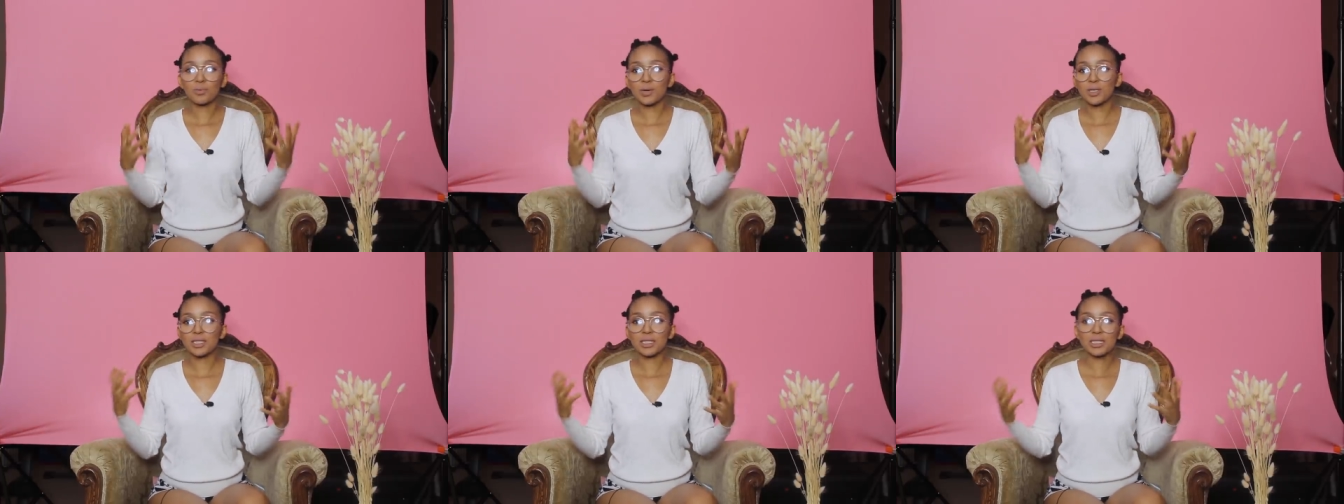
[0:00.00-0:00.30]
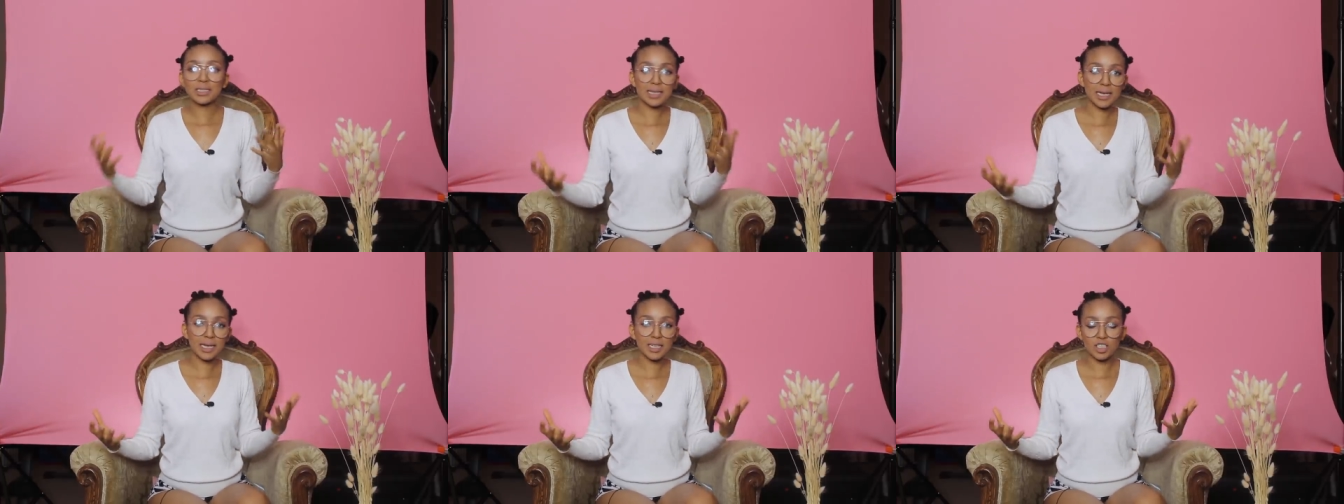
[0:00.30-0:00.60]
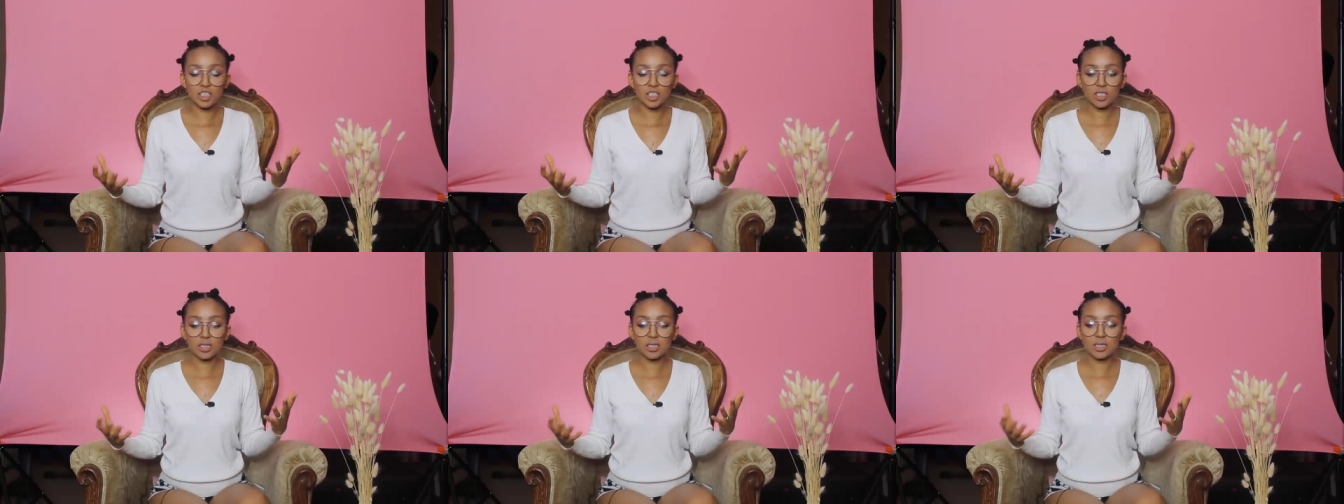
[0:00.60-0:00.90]

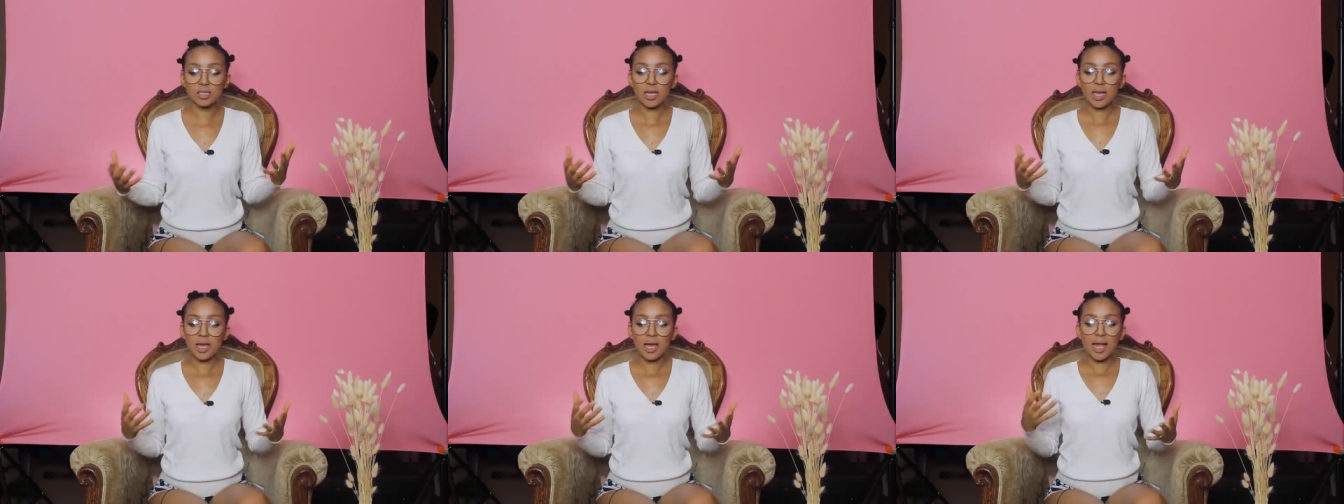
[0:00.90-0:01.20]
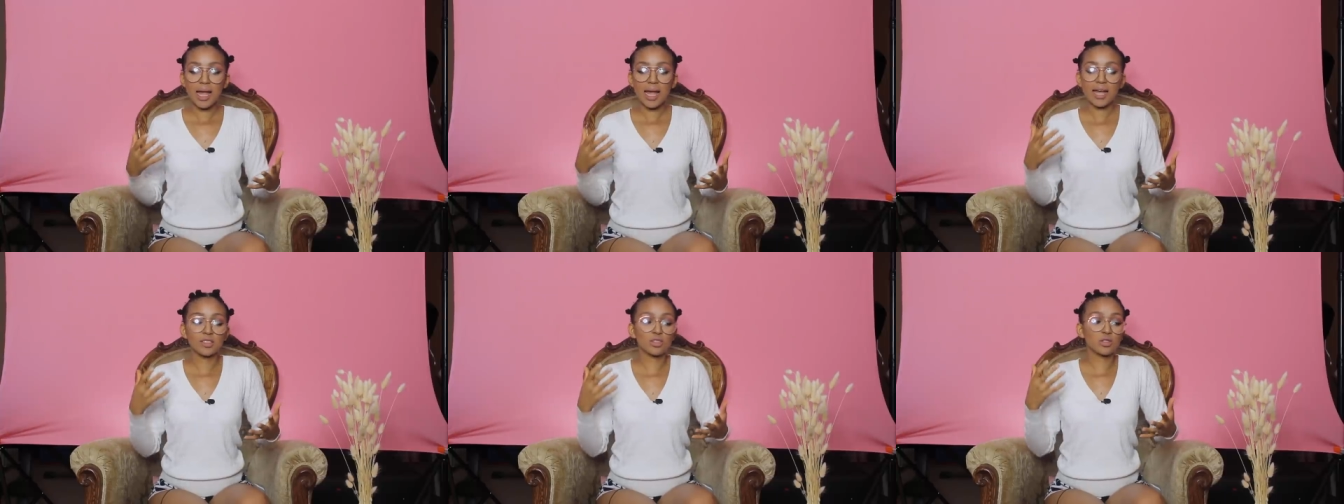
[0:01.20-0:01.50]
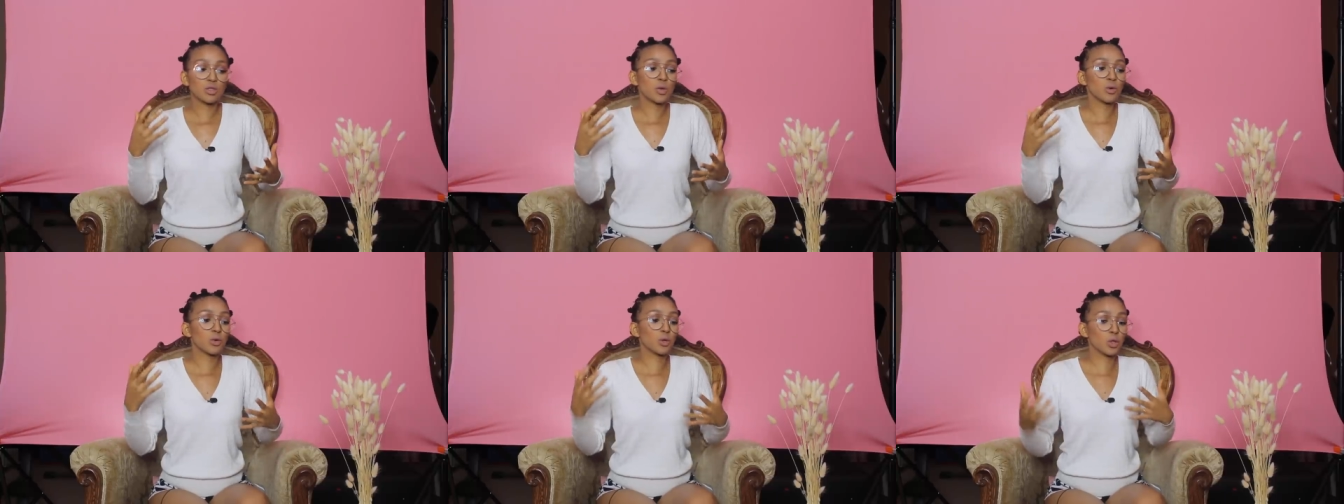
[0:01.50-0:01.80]
presentations and
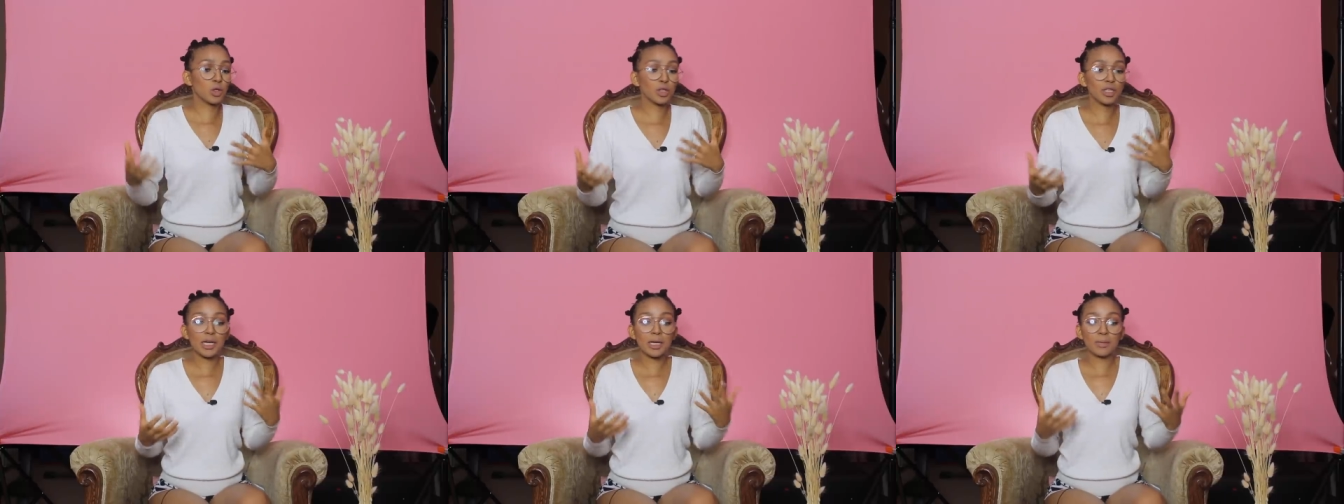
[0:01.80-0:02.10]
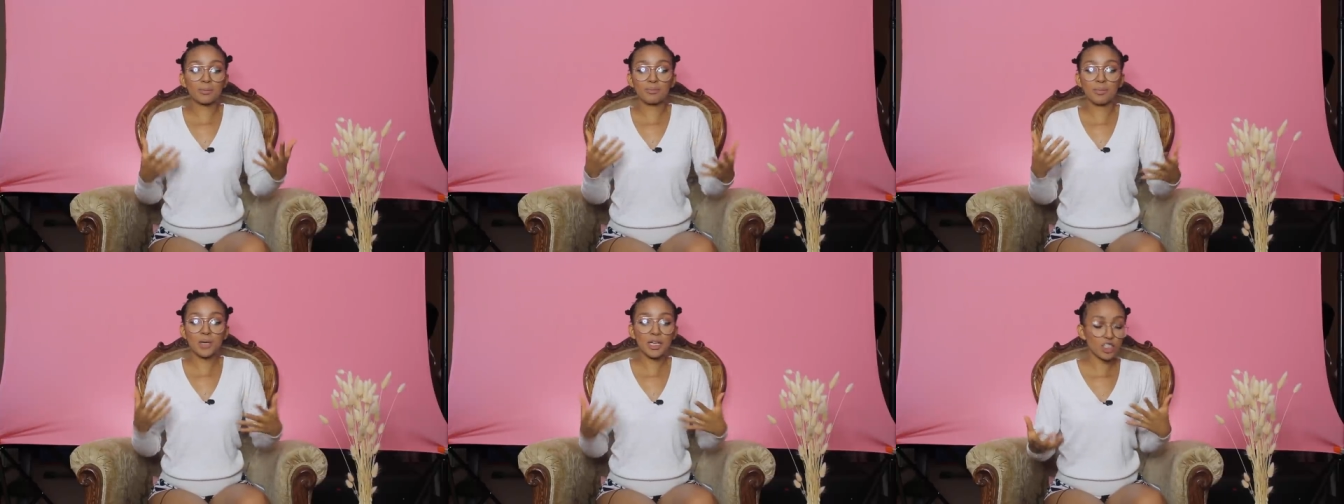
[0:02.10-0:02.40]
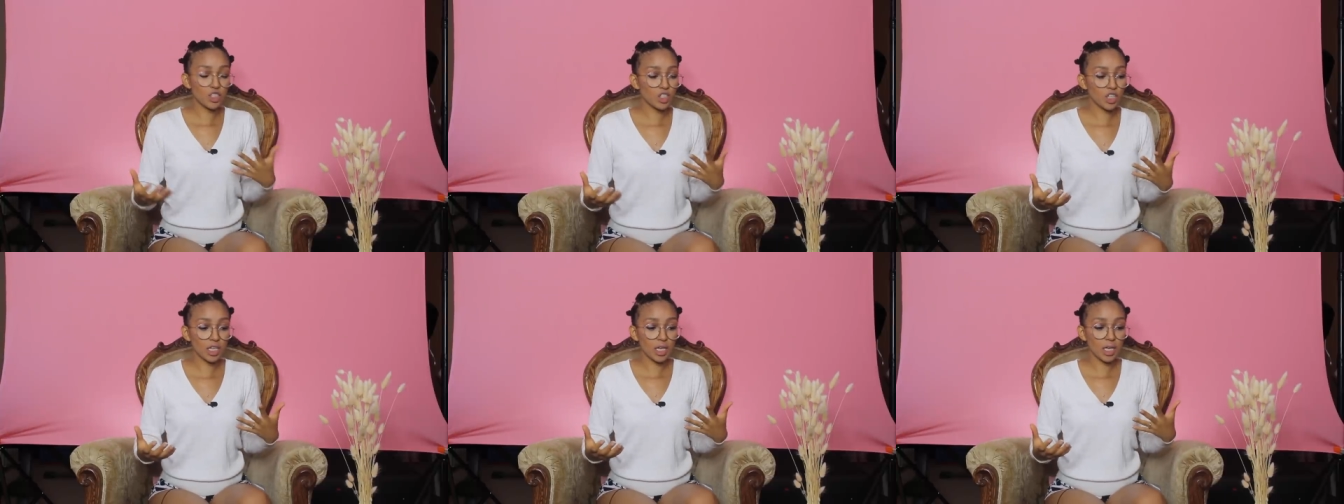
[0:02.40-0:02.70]
so good at
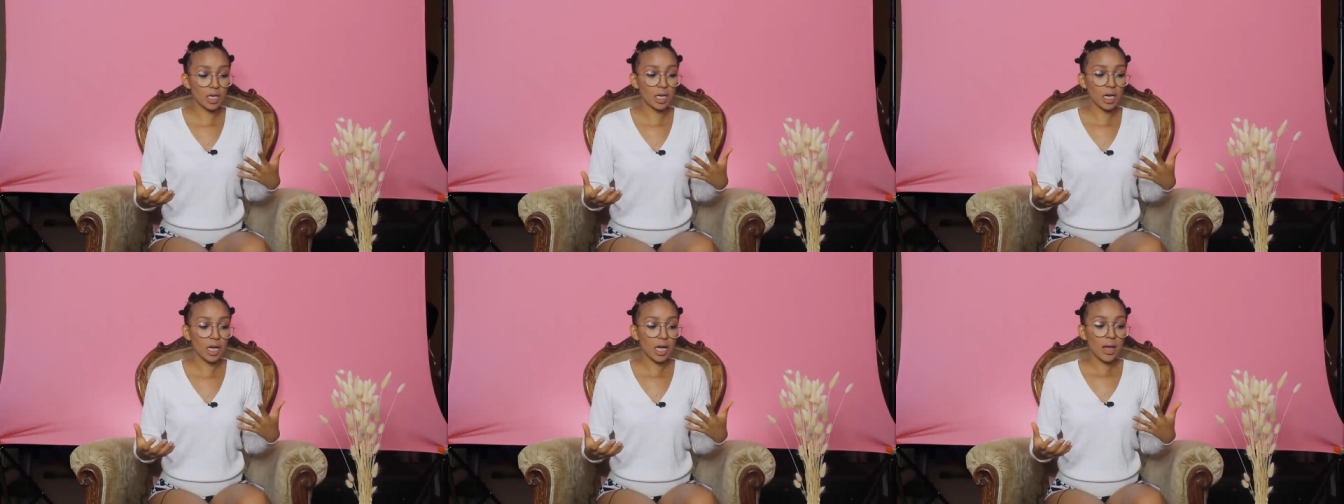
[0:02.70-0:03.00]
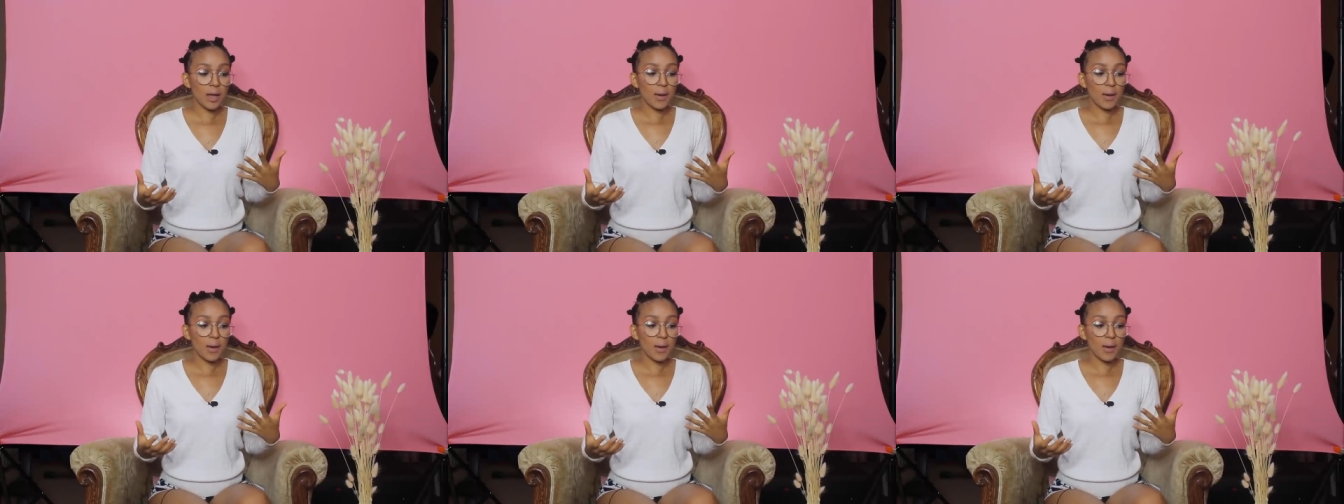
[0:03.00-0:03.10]
pitching